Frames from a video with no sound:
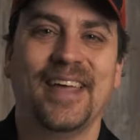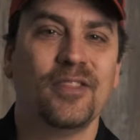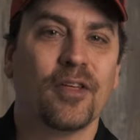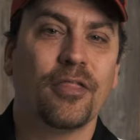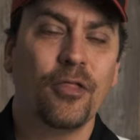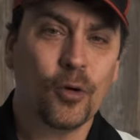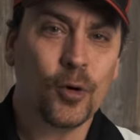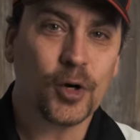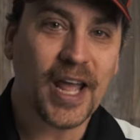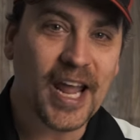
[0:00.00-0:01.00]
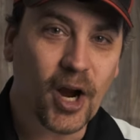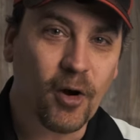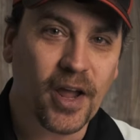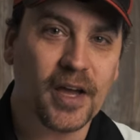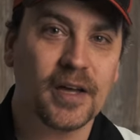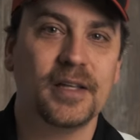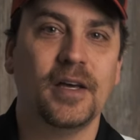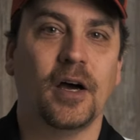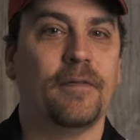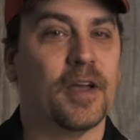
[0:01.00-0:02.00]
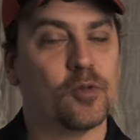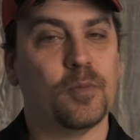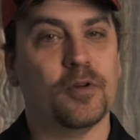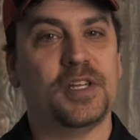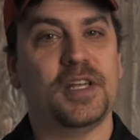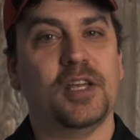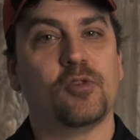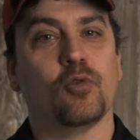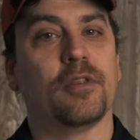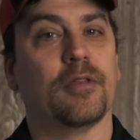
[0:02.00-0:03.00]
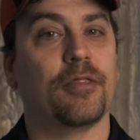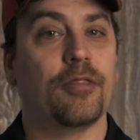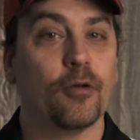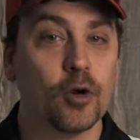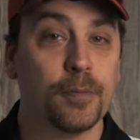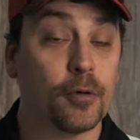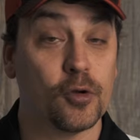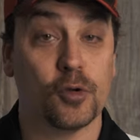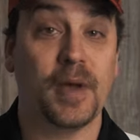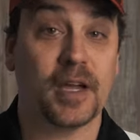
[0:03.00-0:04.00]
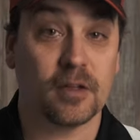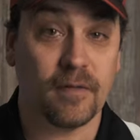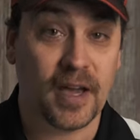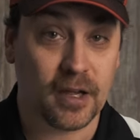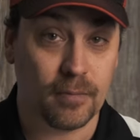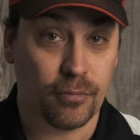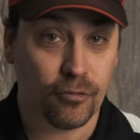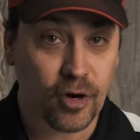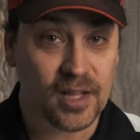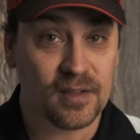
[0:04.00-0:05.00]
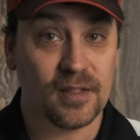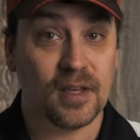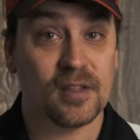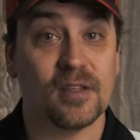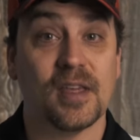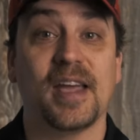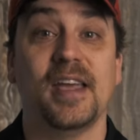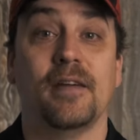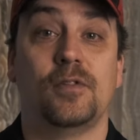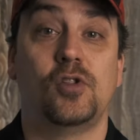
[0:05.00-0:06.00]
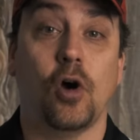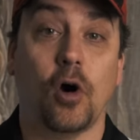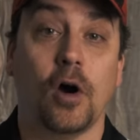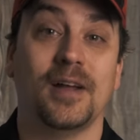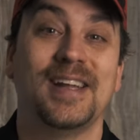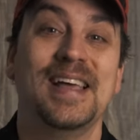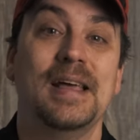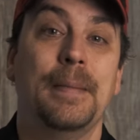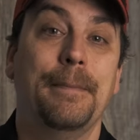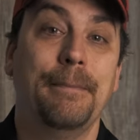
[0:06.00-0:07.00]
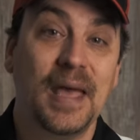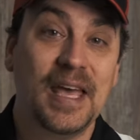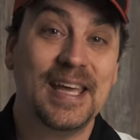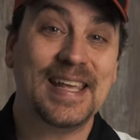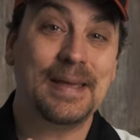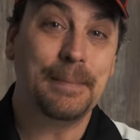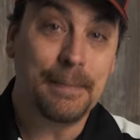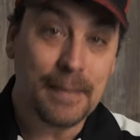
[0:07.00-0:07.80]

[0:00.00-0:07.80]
And the third area of expertise, or the third perspective I can bring to this, is I have taught many